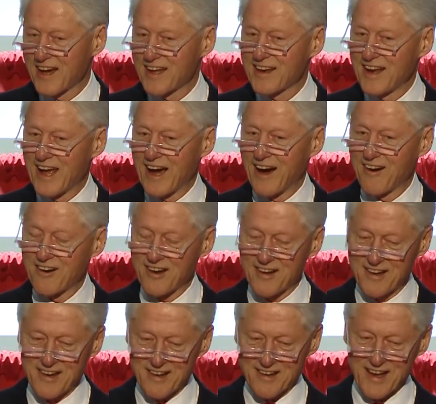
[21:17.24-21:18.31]
Now,
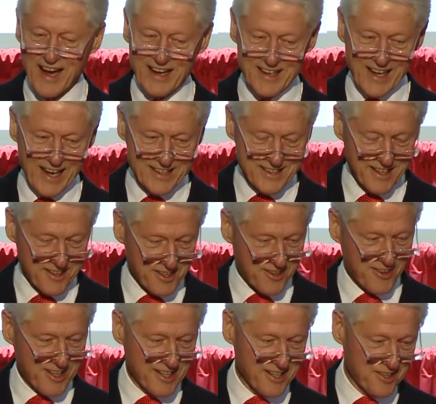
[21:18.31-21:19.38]
I doubt they'll
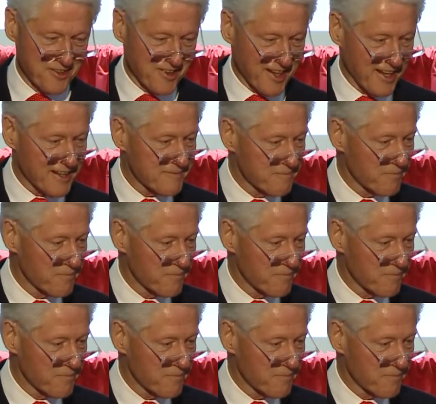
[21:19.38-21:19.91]
agree to do that,